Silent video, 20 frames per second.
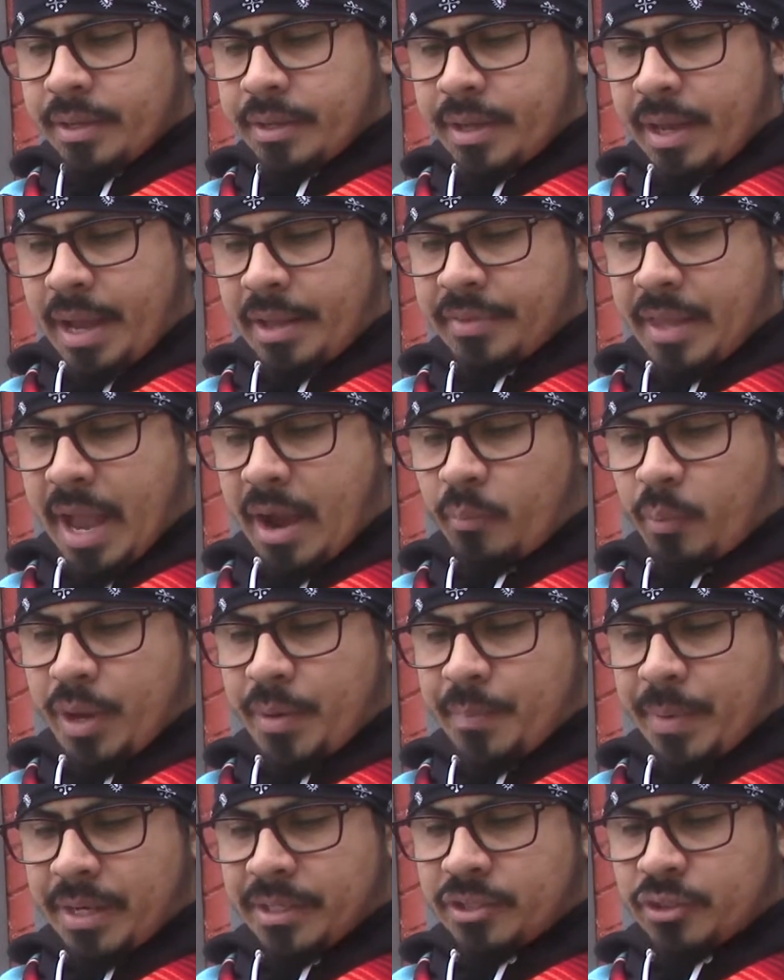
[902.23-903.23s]
and that we
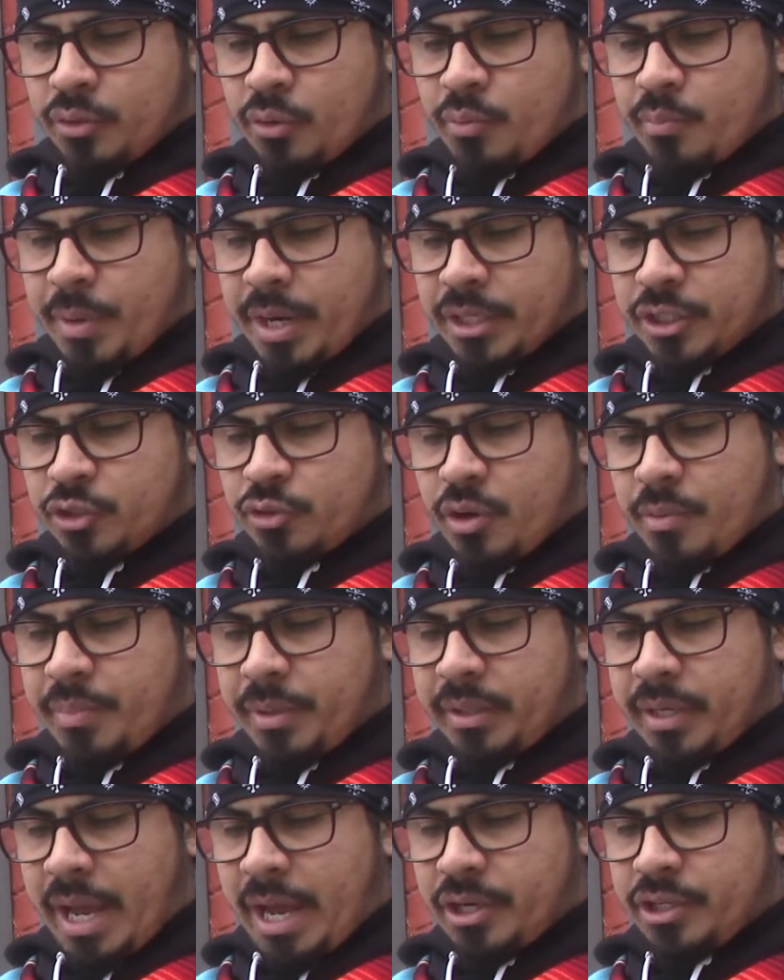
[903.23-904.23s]
must through much
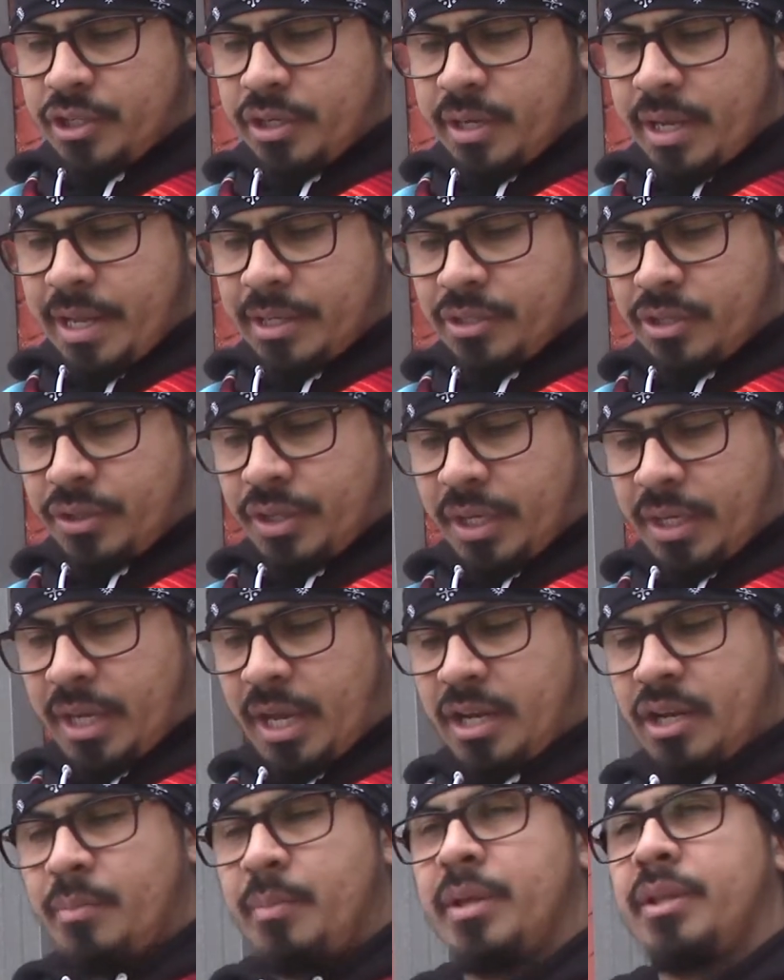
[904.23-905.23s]
tribulation into the
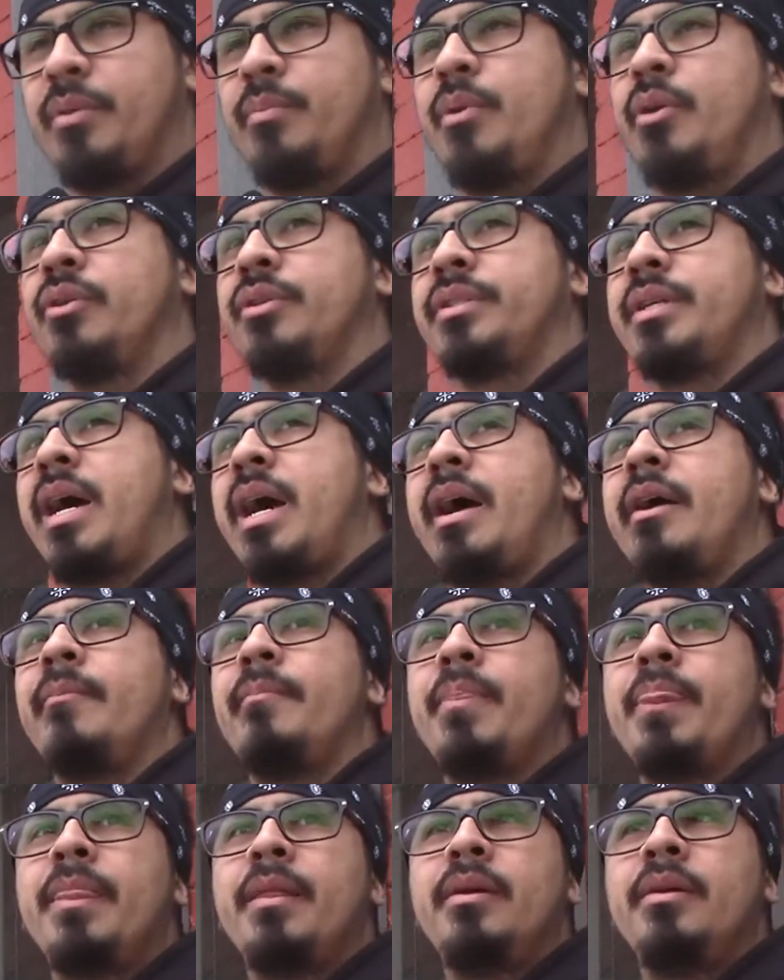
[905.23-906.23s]
kingdom of the Most High.
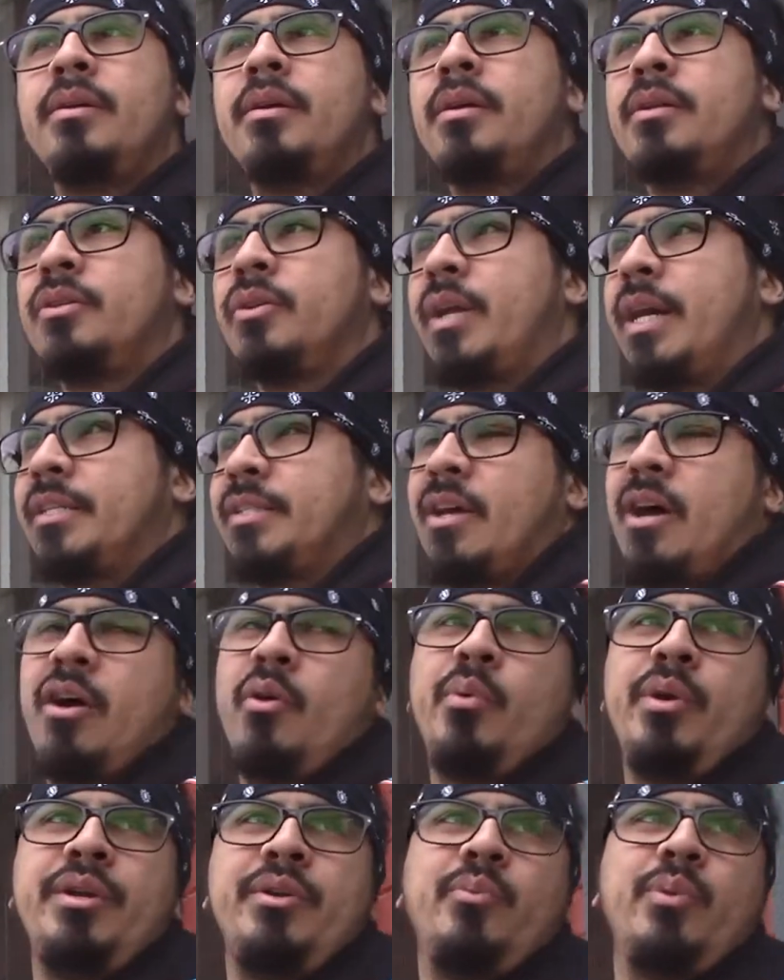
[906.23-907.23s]
So that's all
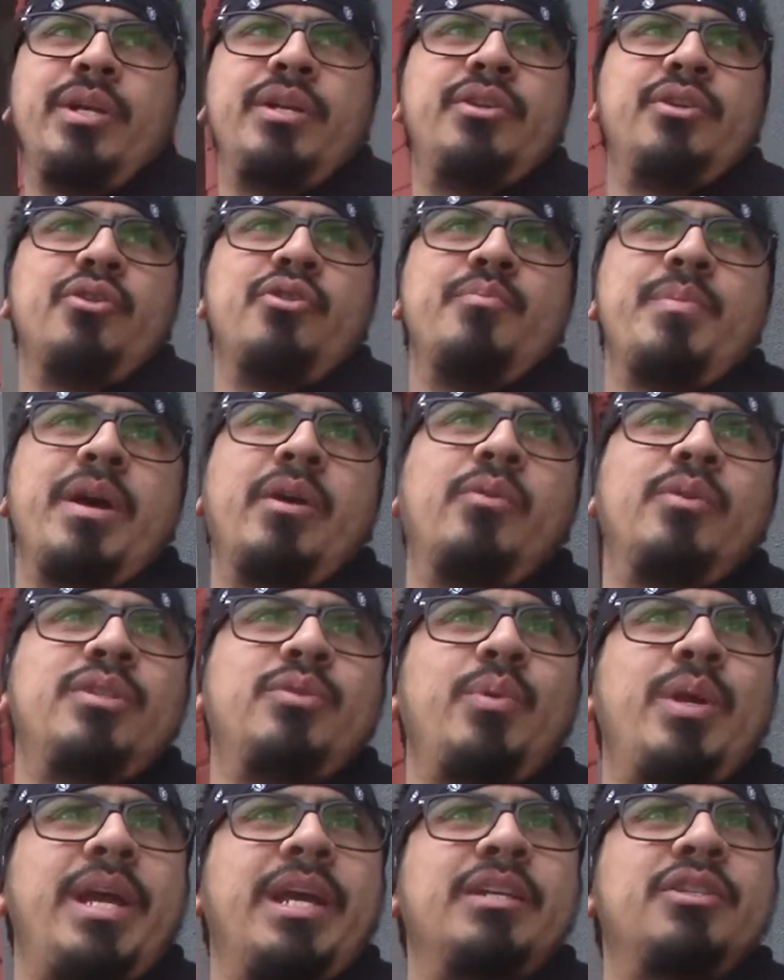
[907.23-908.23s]
we do, man.
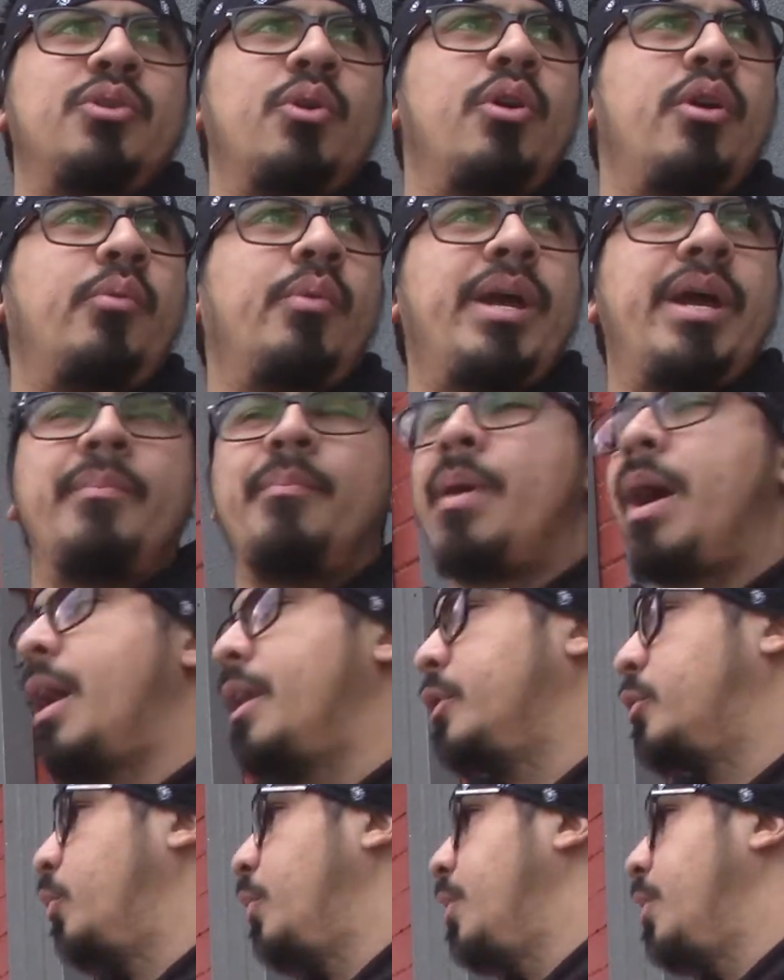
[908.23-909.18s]
We exhort, we admonish, we